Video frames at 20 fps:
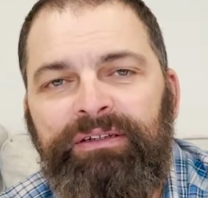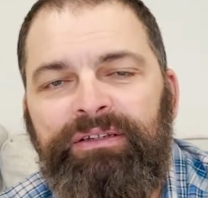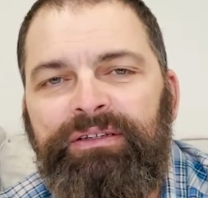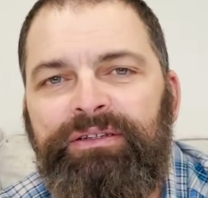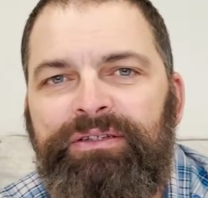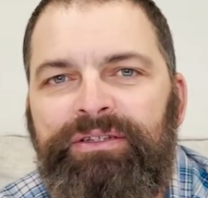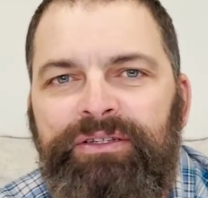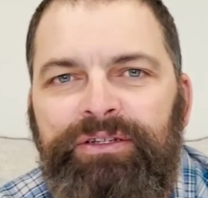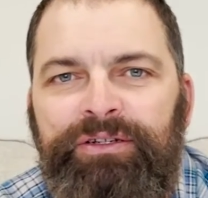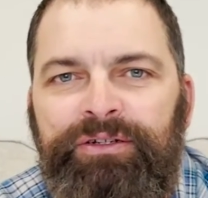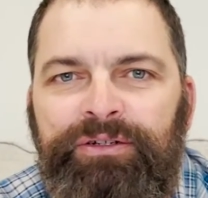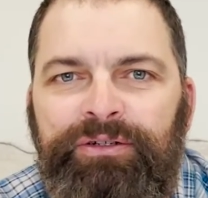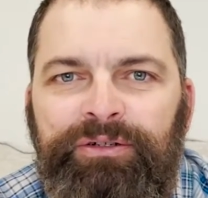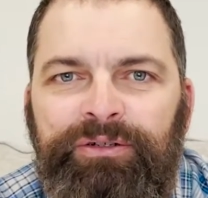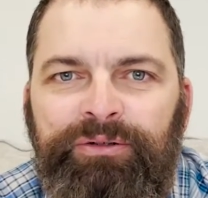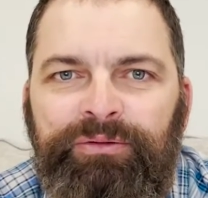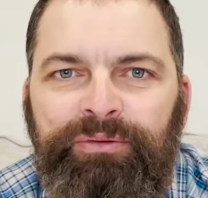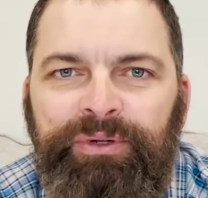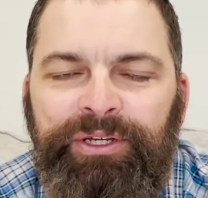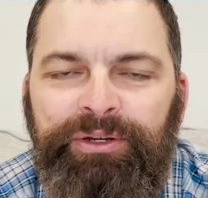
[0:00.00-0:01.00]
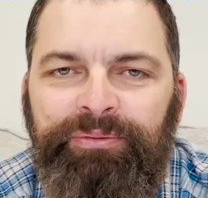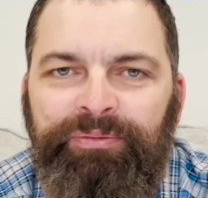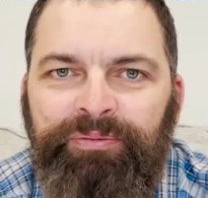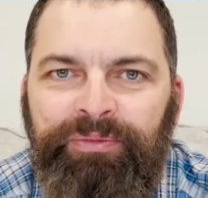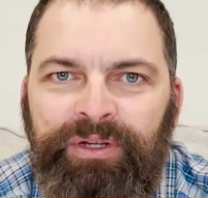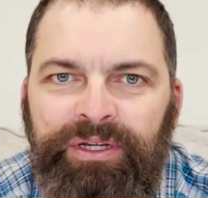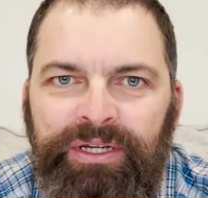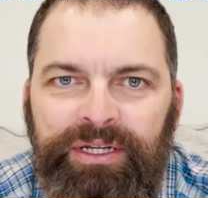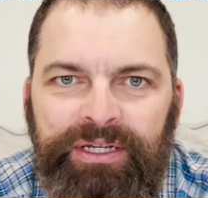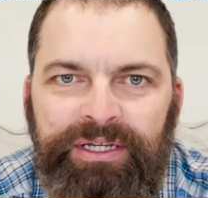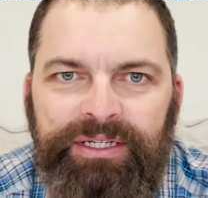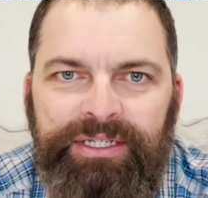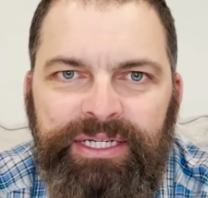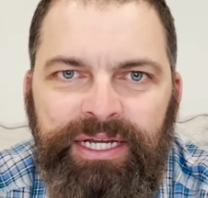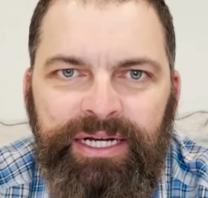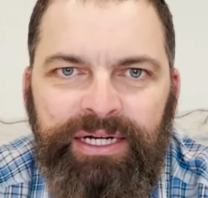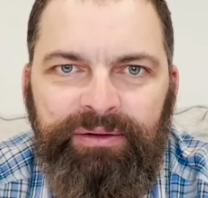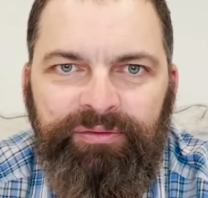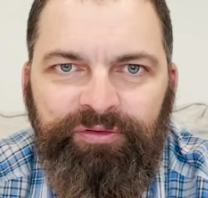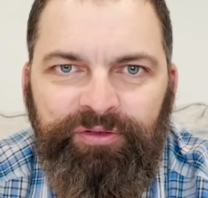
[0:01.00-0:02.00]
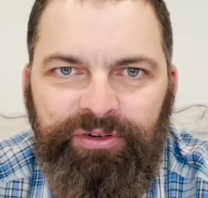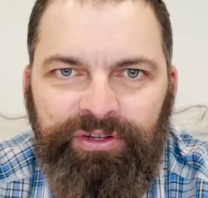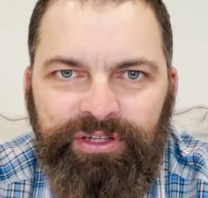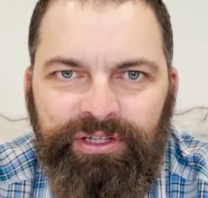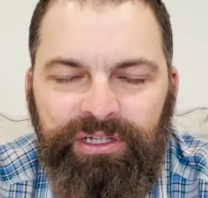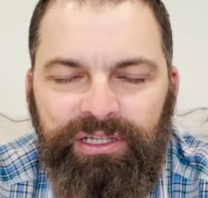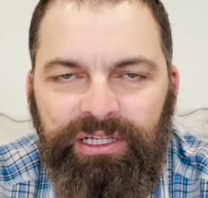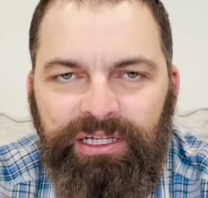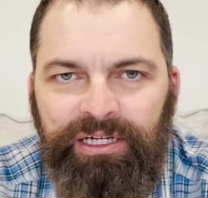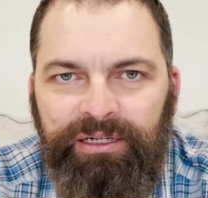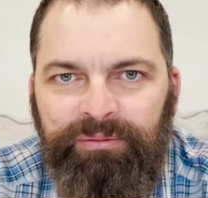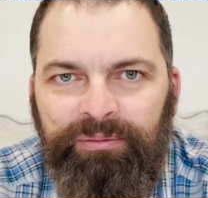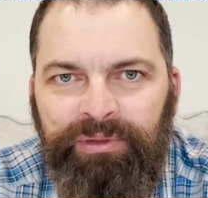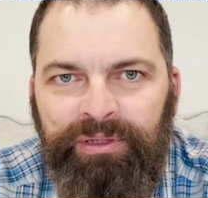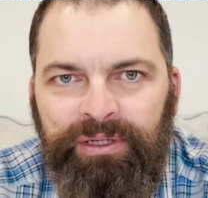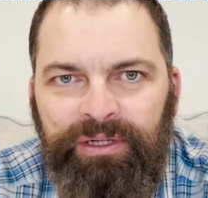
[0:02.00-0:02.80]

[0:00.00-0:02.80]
So when you sign up for the club,